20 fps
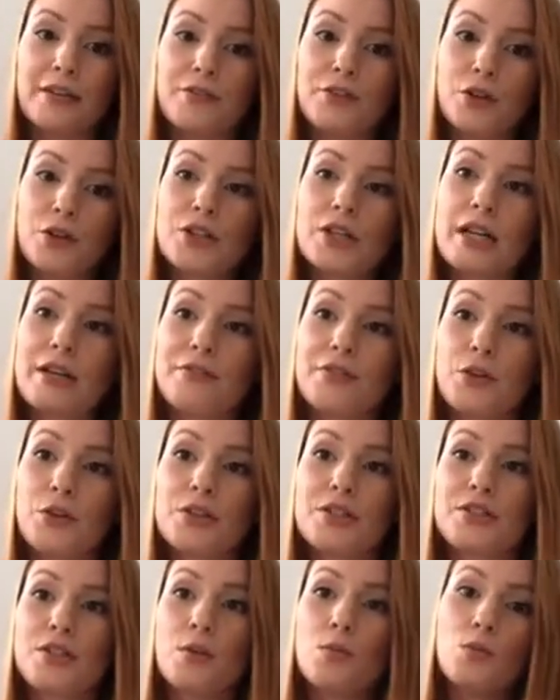If
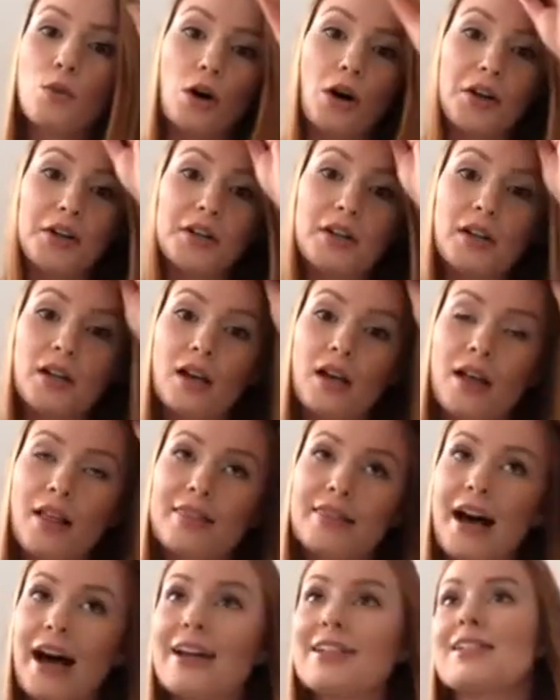you're someone
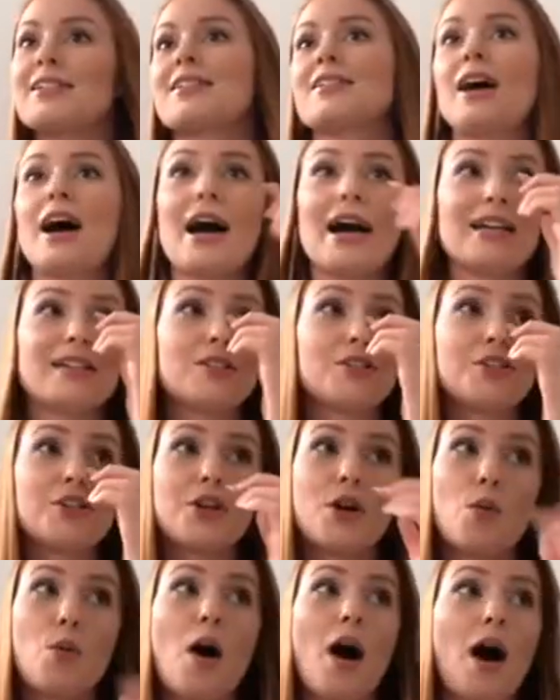that decides, do you
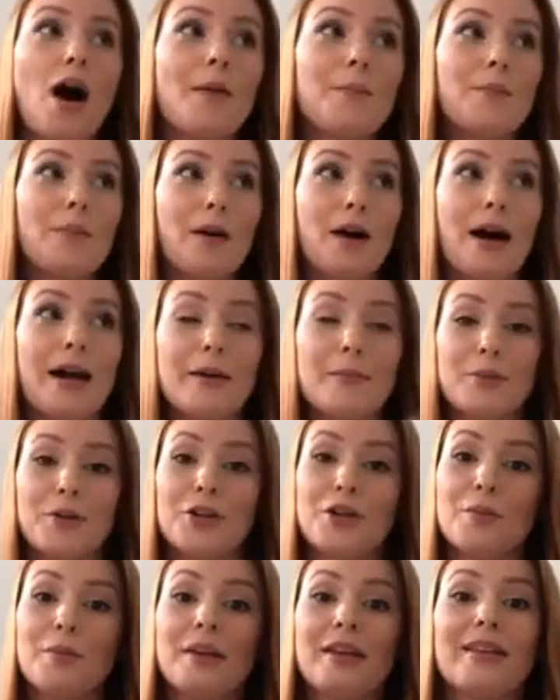know what, I am
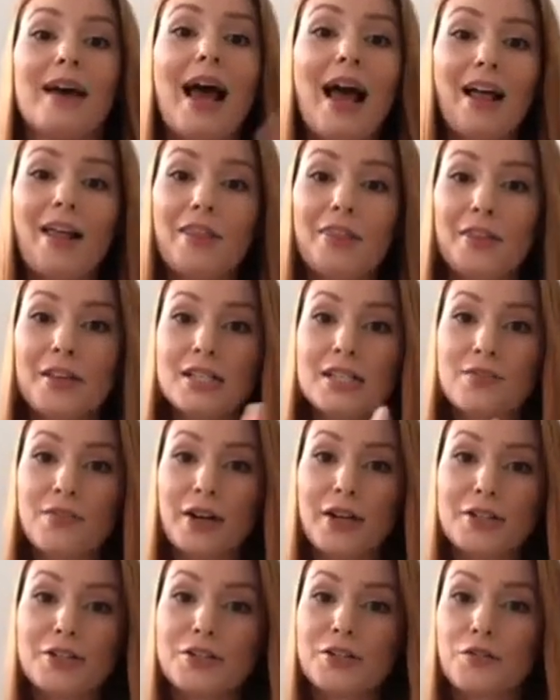going to be the healthiest
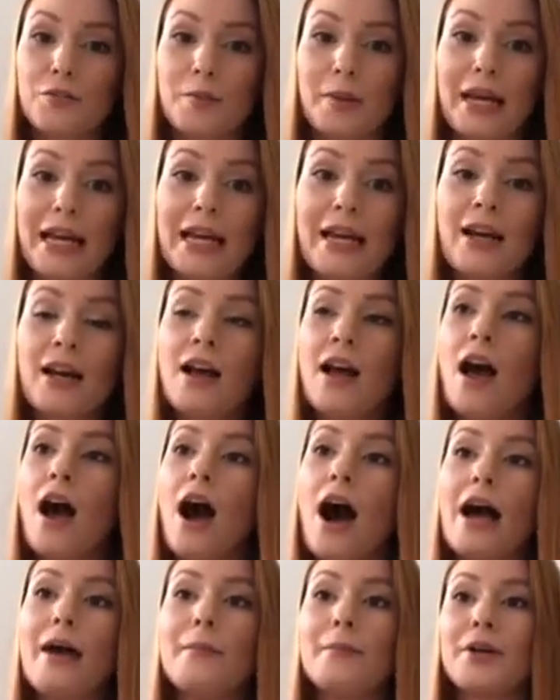version of me,
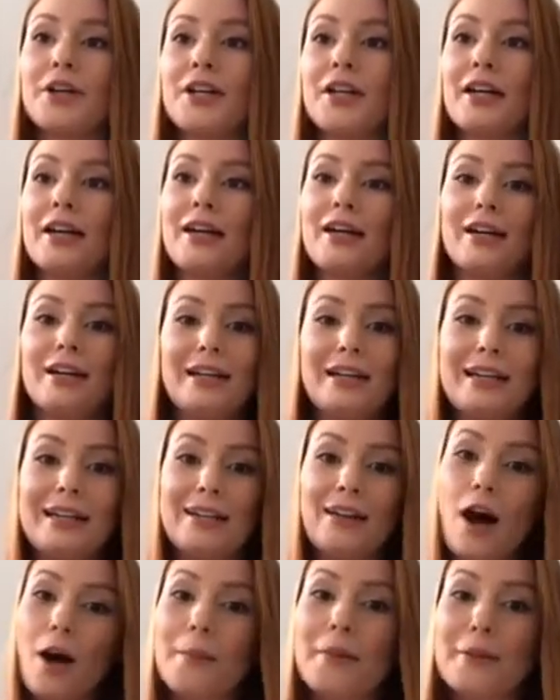I am going to
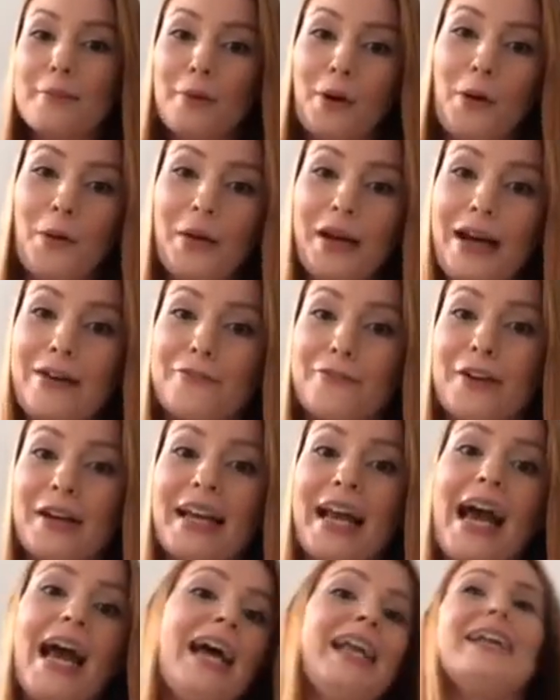not be broke ever
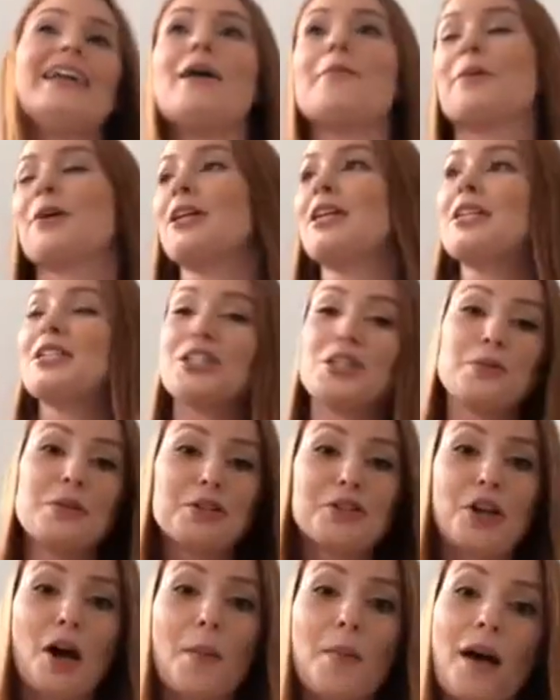again, I'm going to do
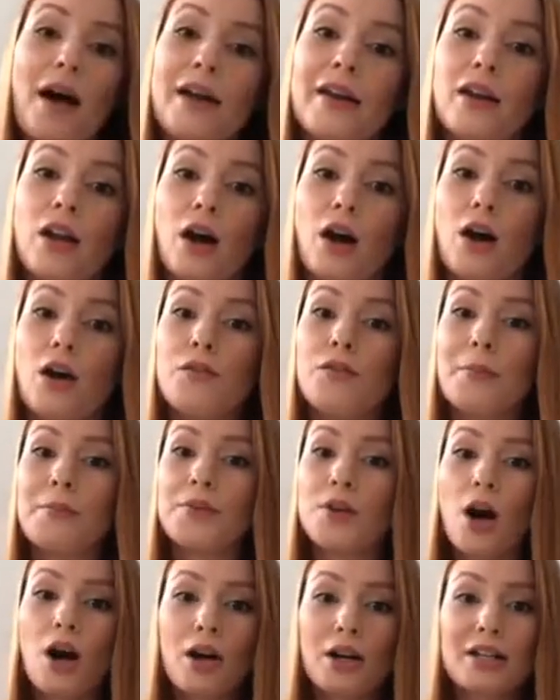a job that I love,
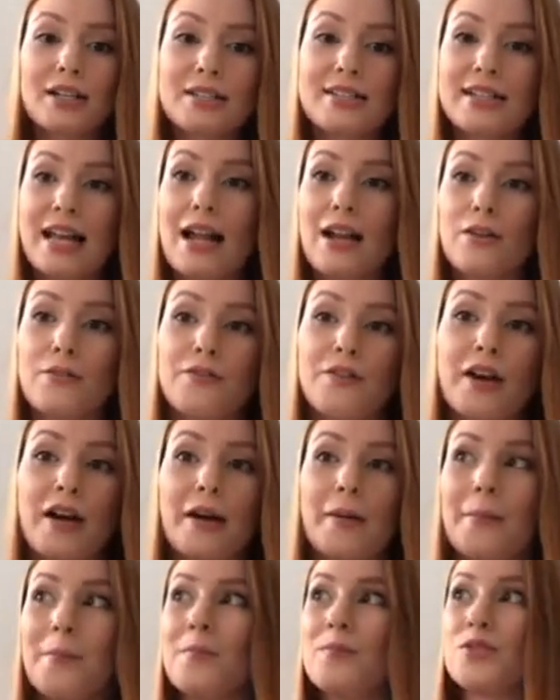I'm not going to settle
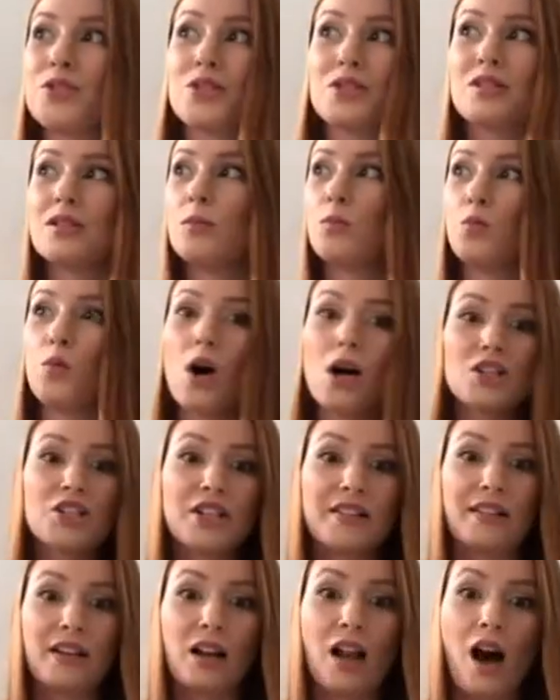for just
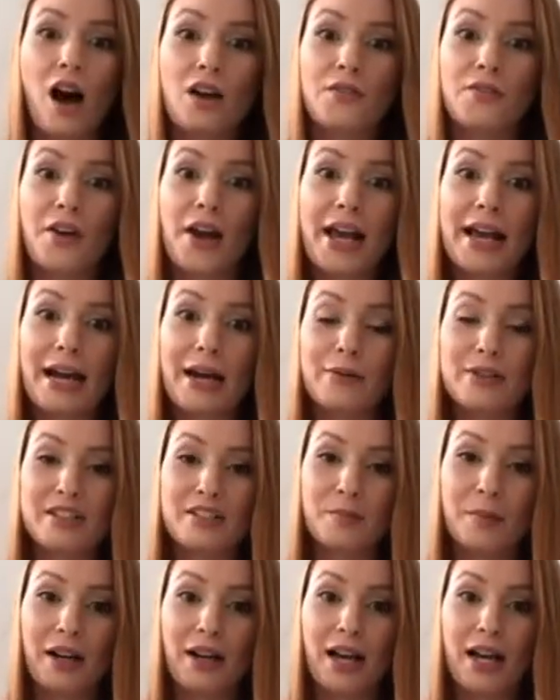watching the clock for 8 hours
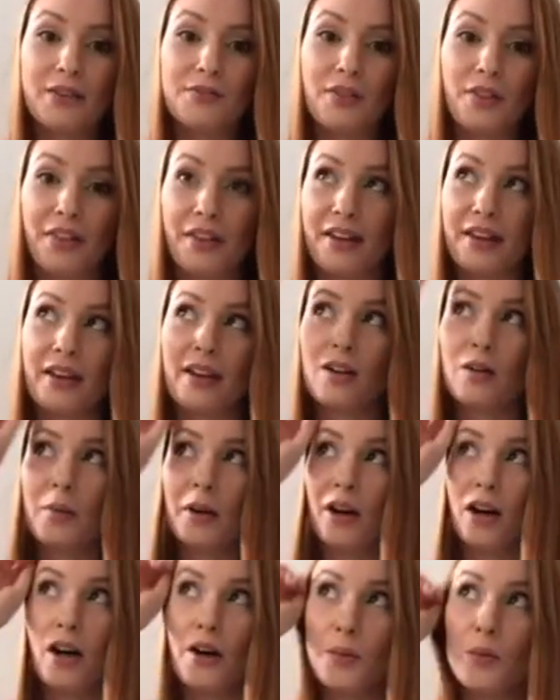of my life and thinking, oh
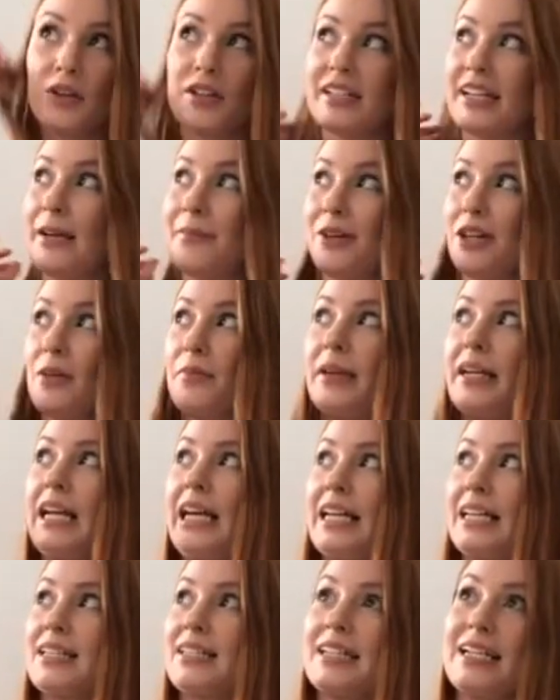my god, one day I'm going to be
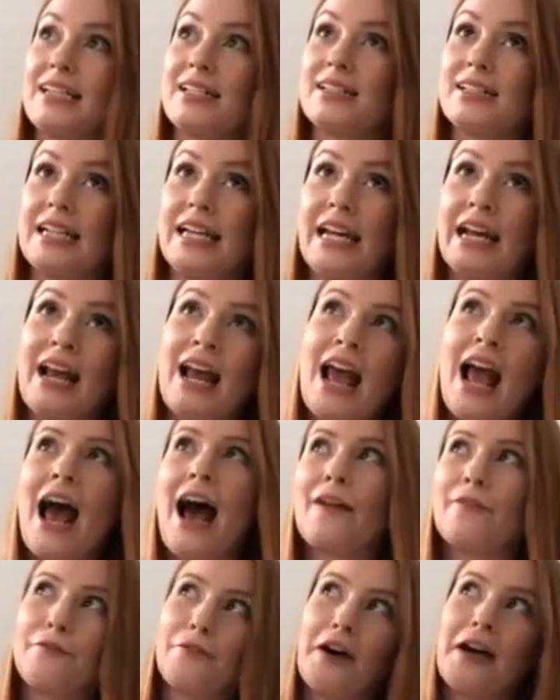like 60
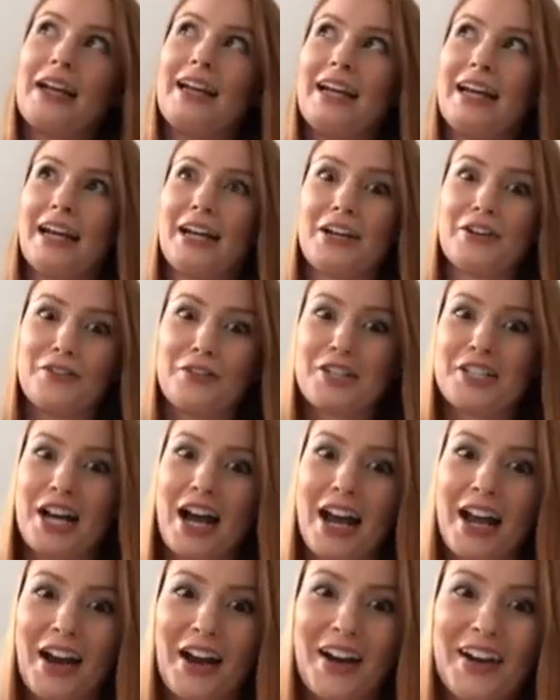and finally I can
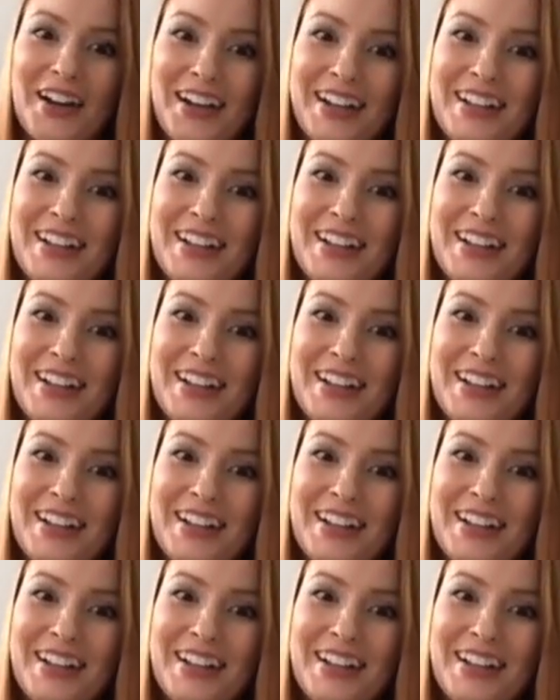retire.